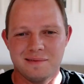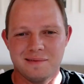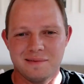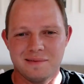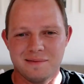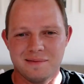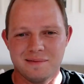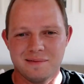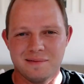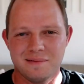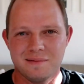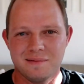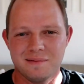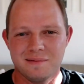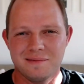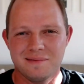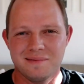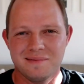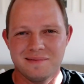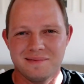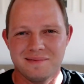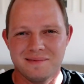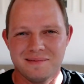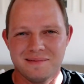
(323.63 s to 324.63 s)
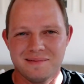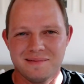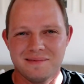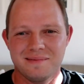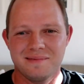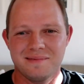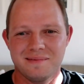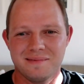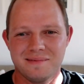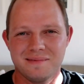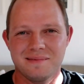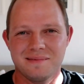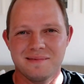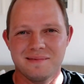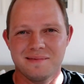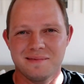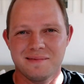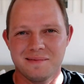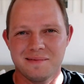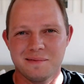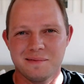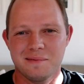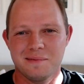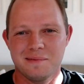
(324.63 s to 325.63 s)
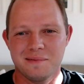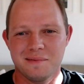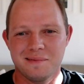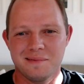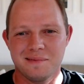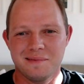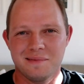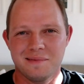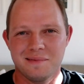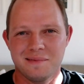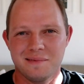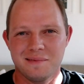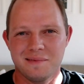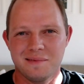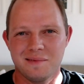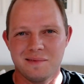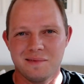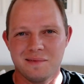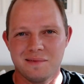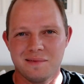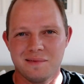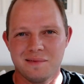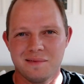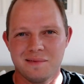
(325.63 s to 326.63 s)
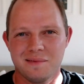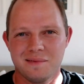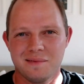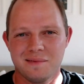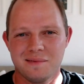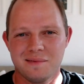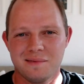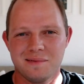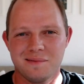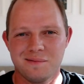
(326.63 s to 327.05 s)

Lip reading: (not speaking)